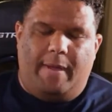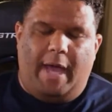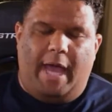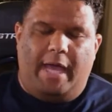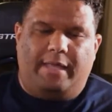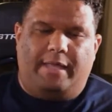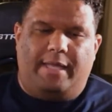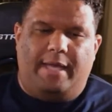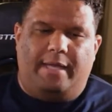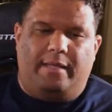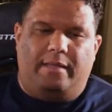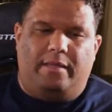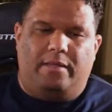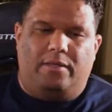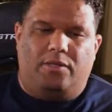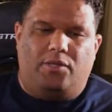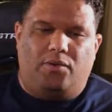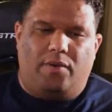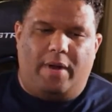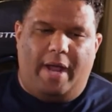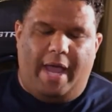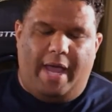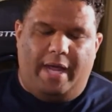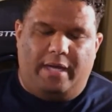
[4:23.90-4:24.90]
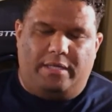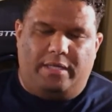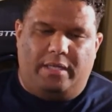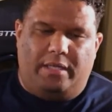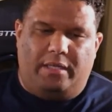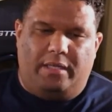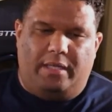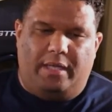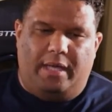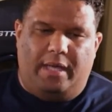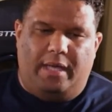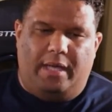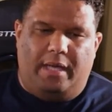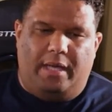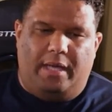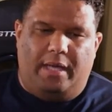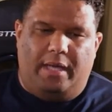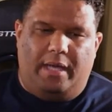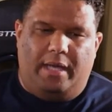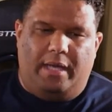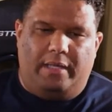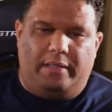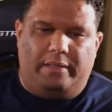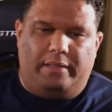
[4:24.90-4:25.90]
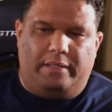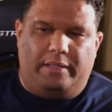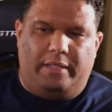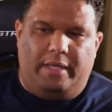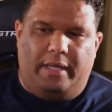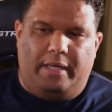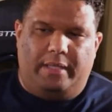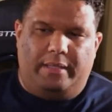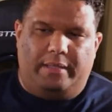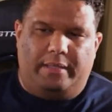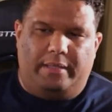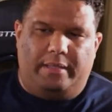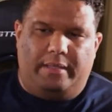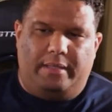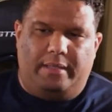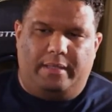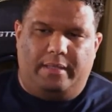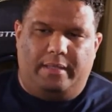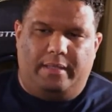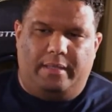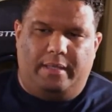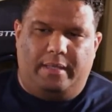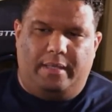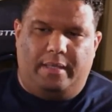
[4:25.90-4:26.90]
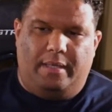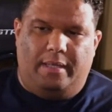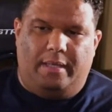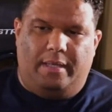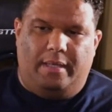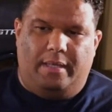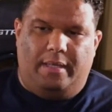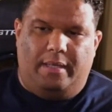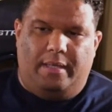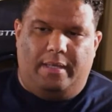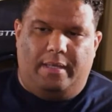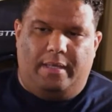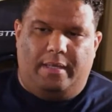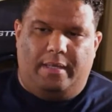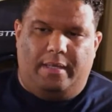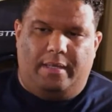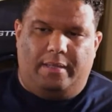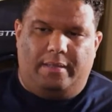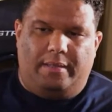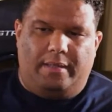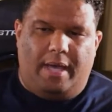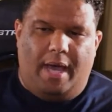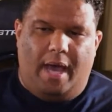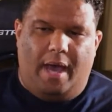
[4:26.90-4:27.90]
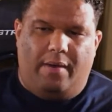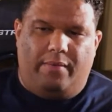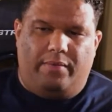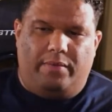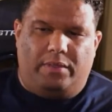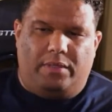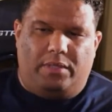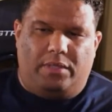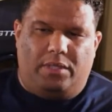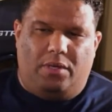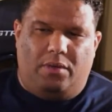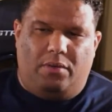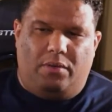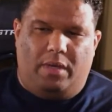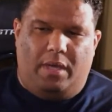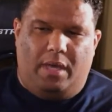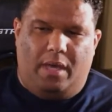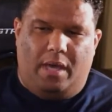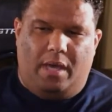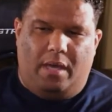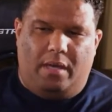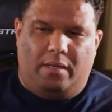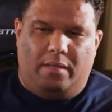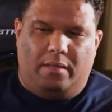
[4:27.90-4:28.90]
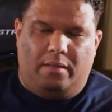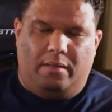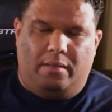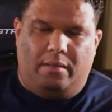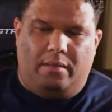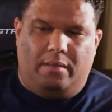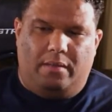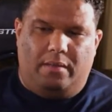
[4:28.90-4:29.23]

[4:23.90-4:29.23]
I think the tragic thing is just Scott was so young.